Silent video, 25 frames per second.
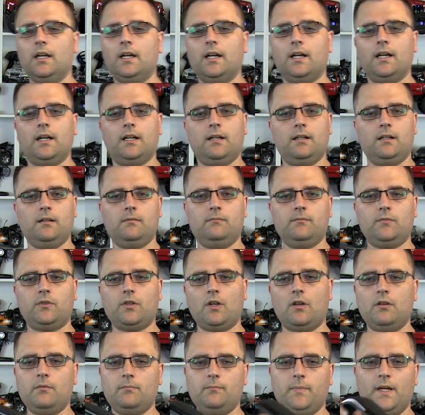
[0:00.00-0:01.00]
Um,
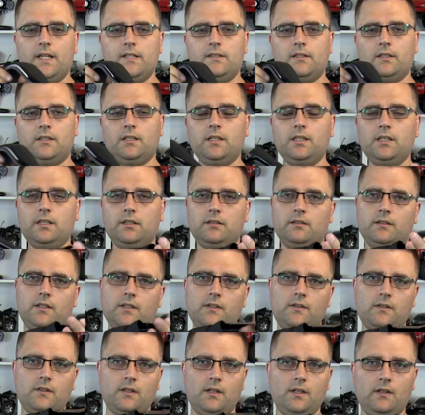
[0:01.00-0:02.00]
so basically
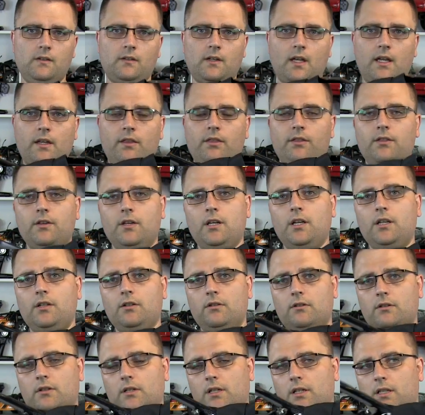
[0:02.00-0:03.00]
this is a
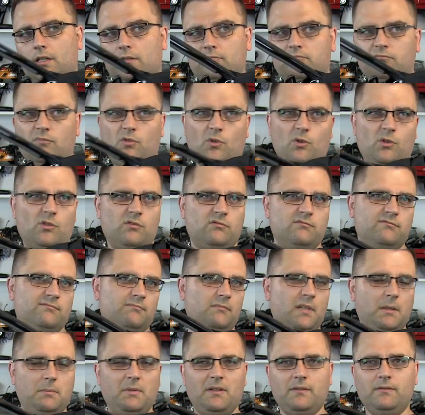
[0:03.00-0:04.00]
$30 or
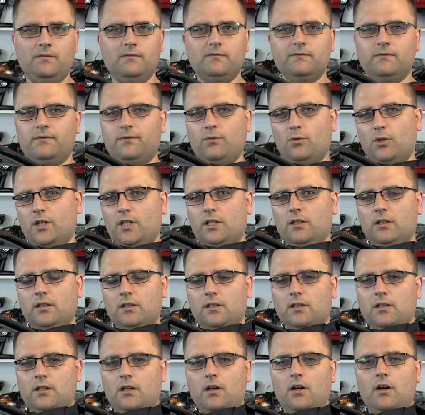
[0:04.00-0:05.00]
maybe even
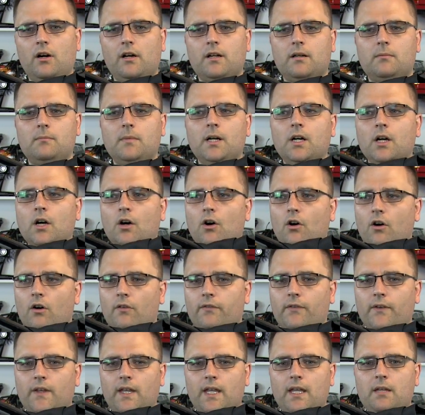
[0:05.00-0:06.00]
$40 item
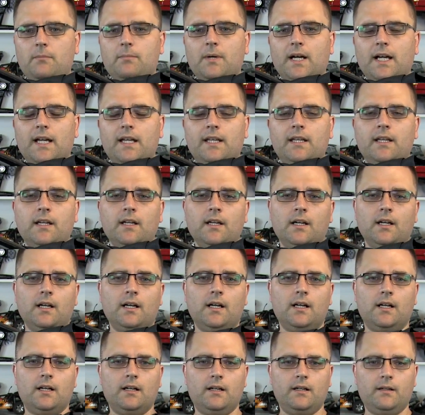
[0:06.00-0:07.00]
off eBay
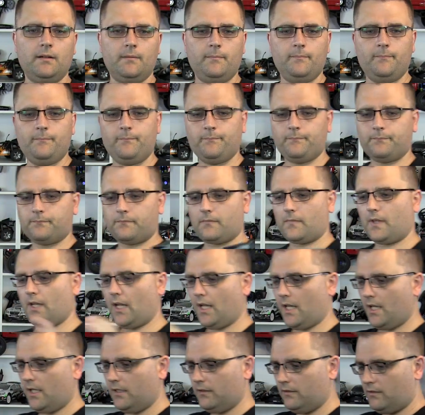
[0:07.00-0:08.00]
um,
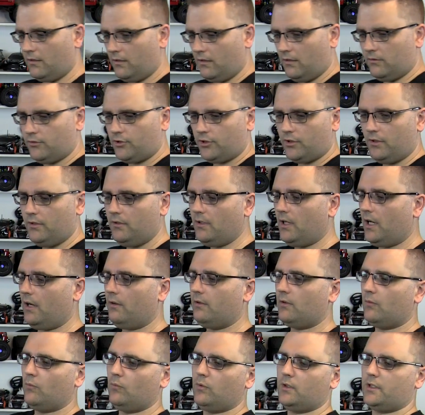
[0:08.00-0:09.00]
and I'll show you
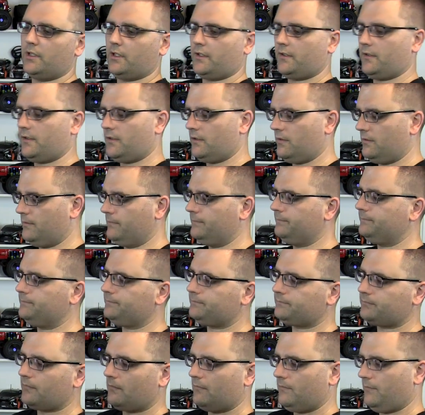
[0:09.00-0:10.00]
how it works.
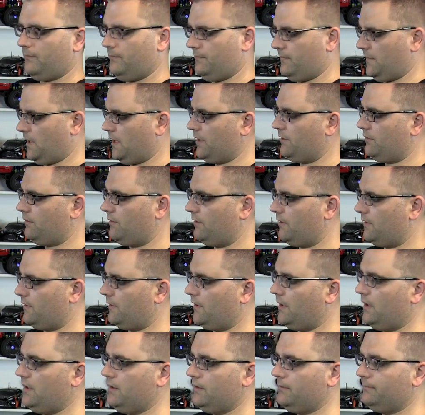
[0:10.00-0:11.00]
Undo
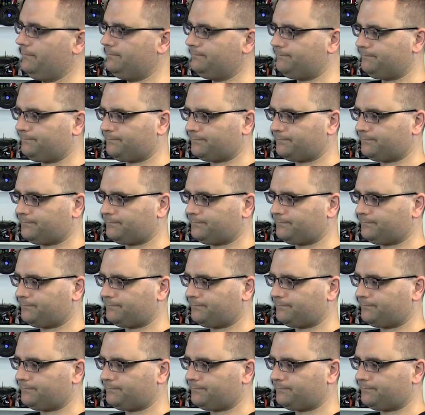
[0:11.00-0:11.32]
this here.